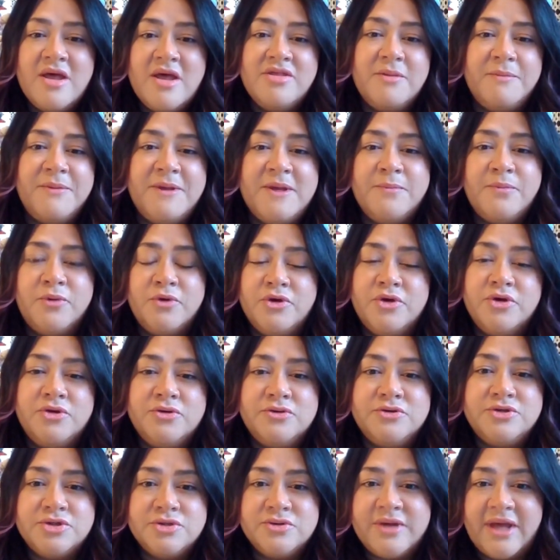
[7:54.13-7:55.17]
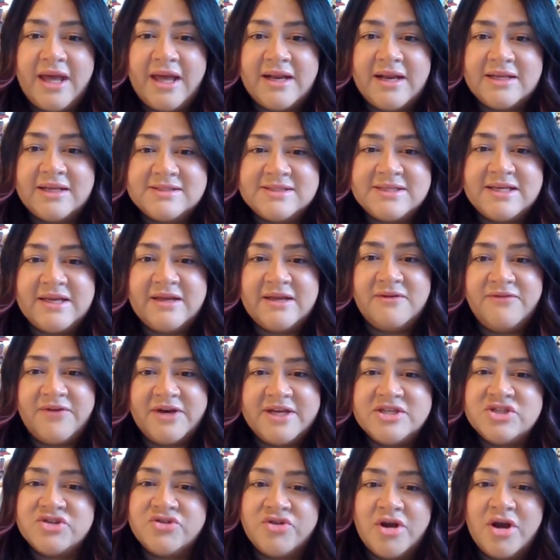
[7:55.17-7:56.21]
The people who you do get seek
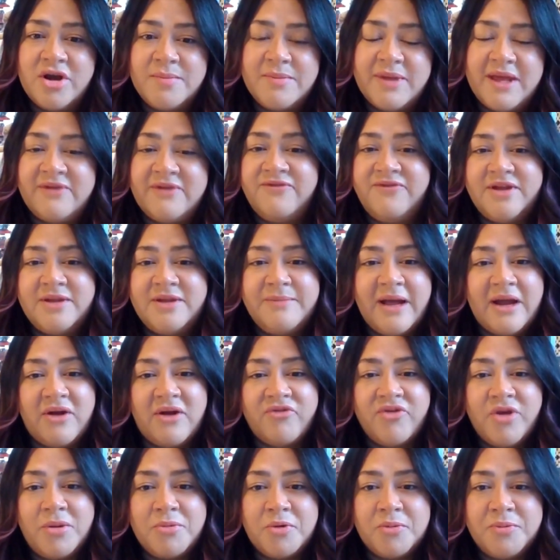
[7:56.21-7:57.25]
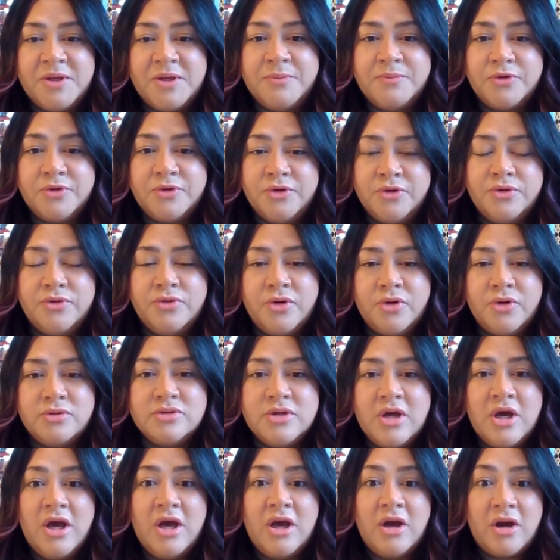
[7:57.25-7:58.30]
advice from and feedback from are people who you know
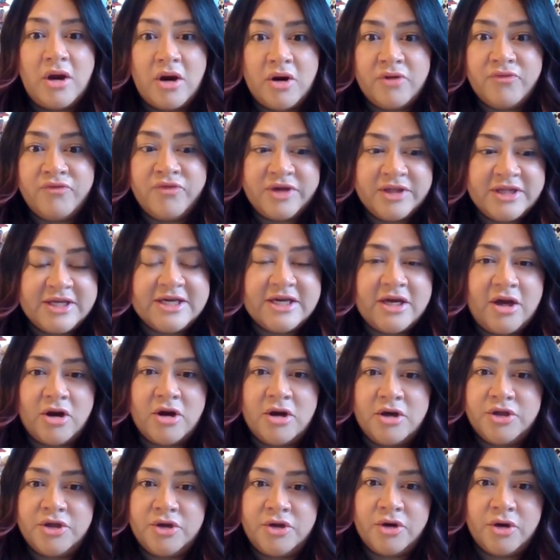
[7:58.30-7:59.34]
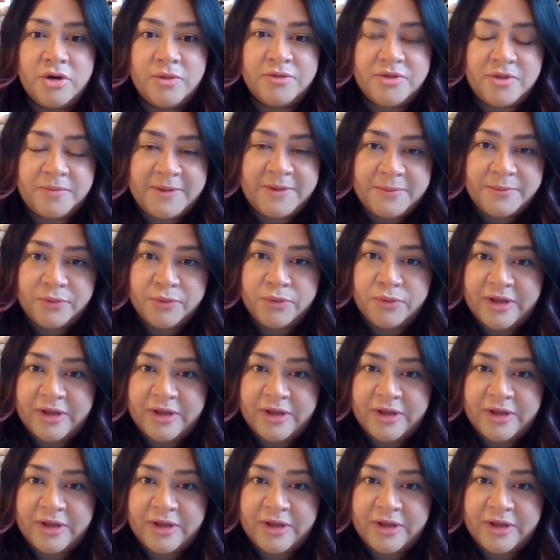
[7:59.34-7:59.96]
really are your the people